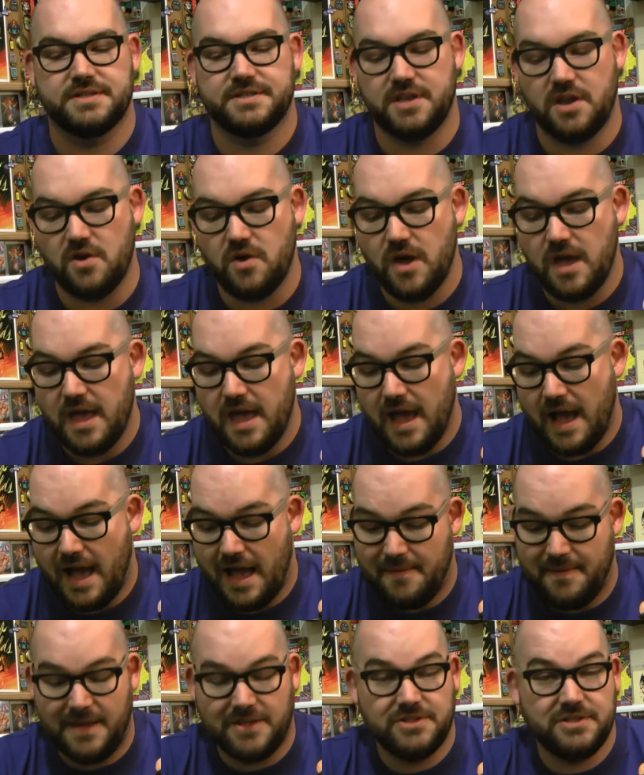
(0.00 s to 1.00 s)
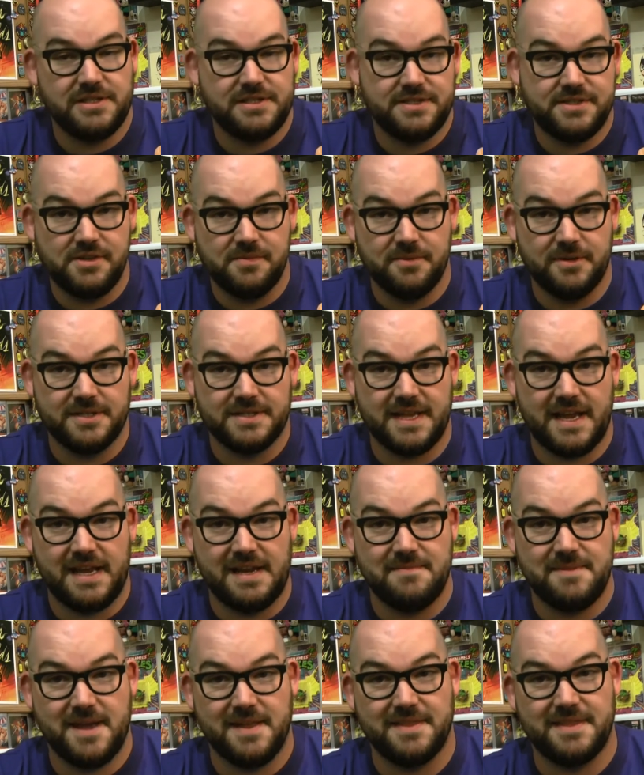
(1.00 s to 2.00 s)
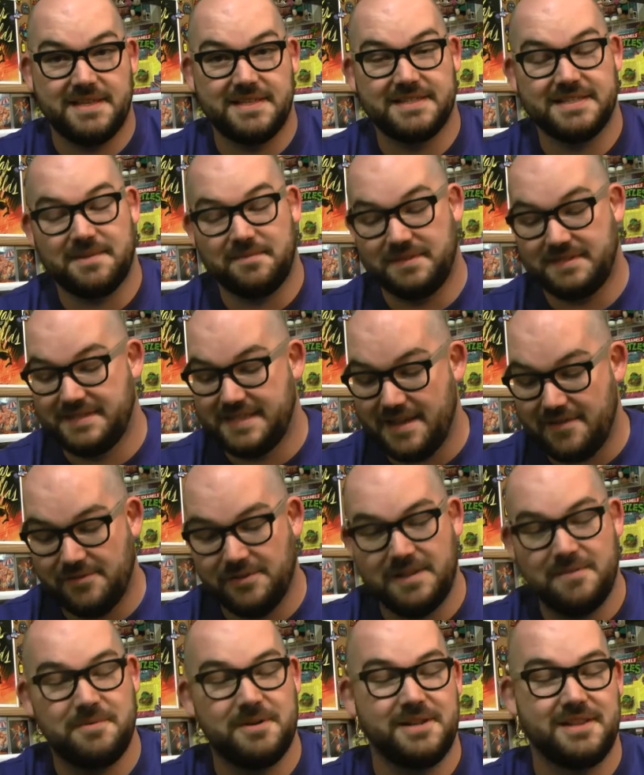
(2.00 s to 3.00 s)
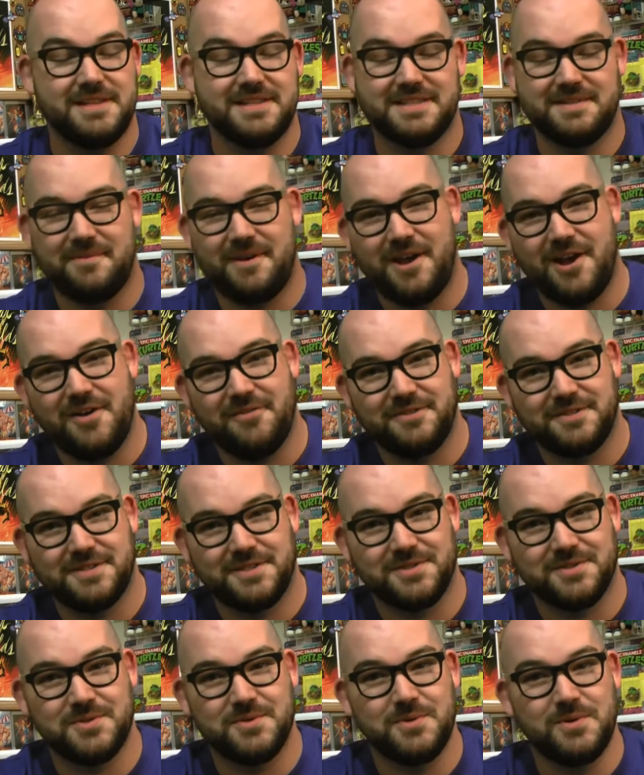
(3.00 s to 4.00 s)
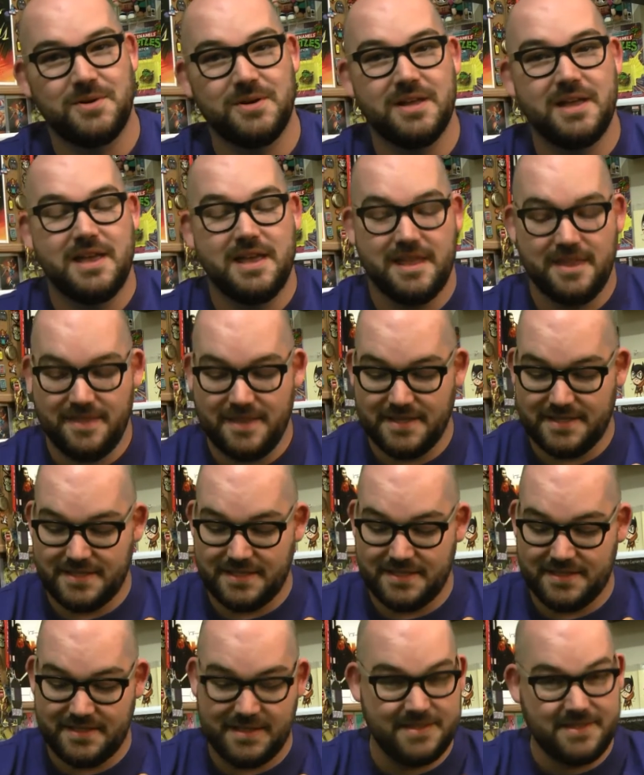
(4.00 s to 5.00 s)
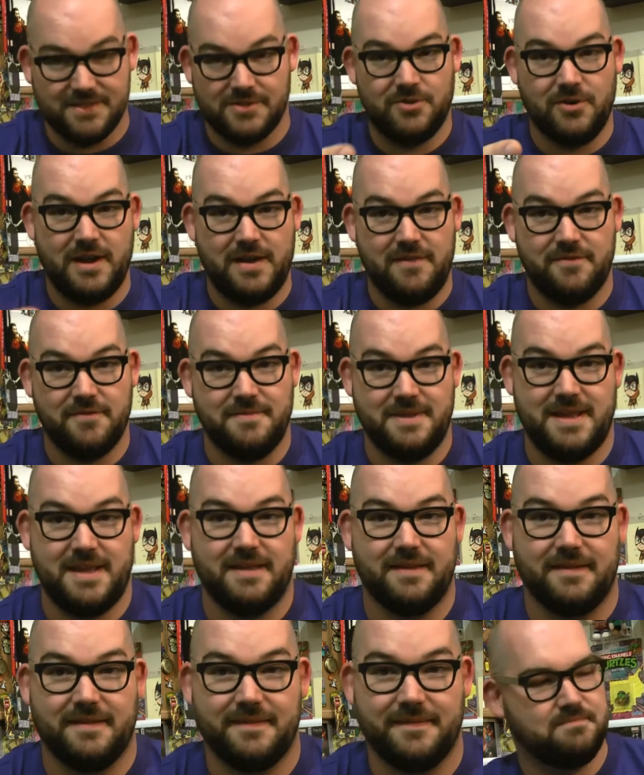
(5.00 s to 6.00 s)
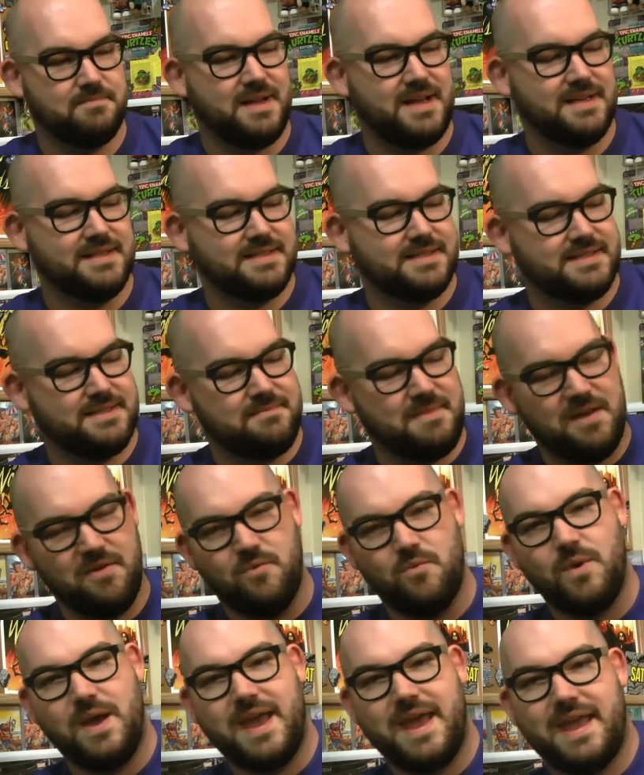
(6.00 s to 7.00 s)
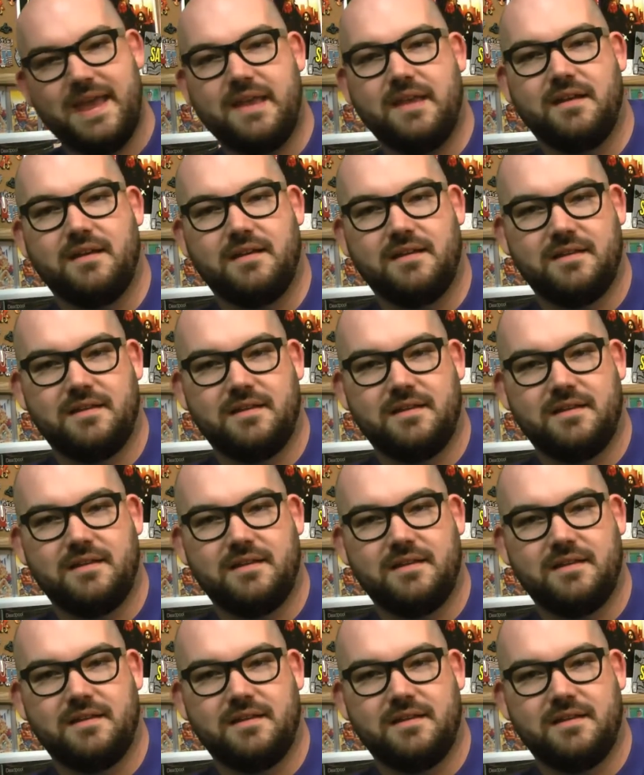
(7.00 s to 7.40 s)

So I'm actually super excited about this. I'm definitely putting this in my office at school. This is great for me. Box is in my way.